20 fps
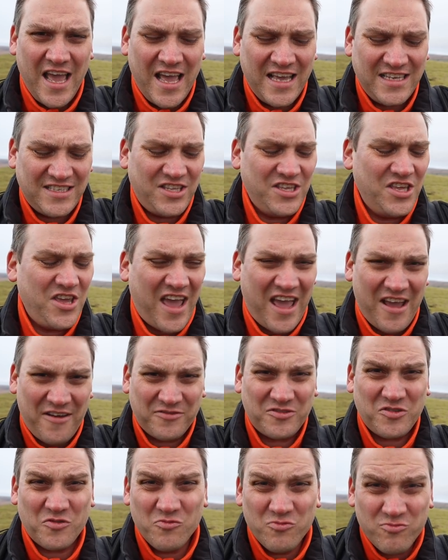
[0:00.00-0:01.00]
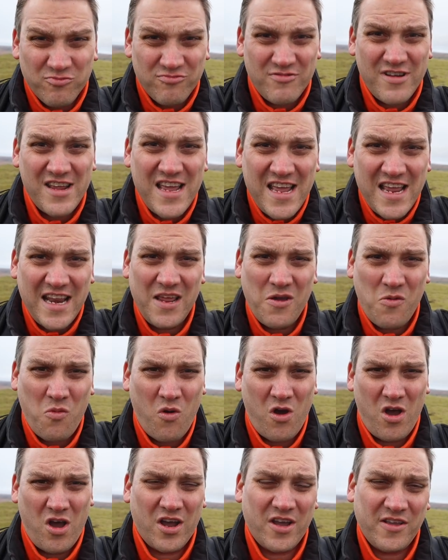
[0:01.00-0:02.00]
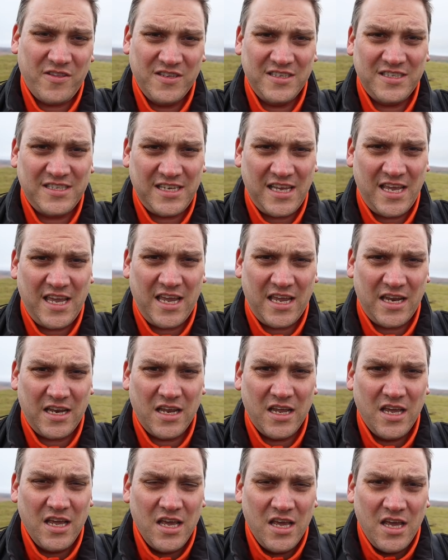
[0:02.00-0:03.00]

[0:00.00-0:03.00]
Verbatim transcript: is that you have to really work the scene.